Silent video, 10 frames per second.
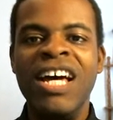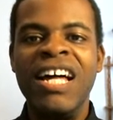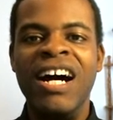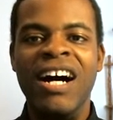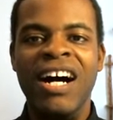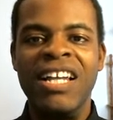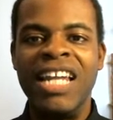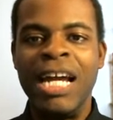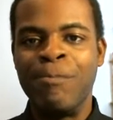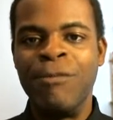
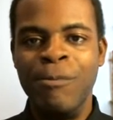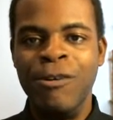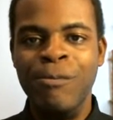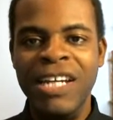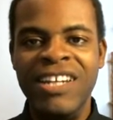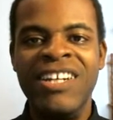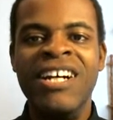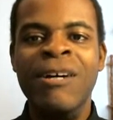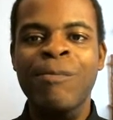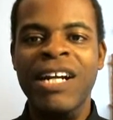like Bumblebee.
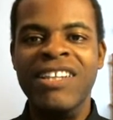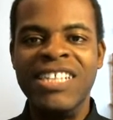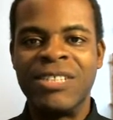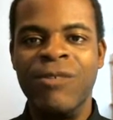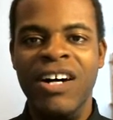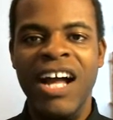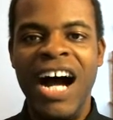But in this one,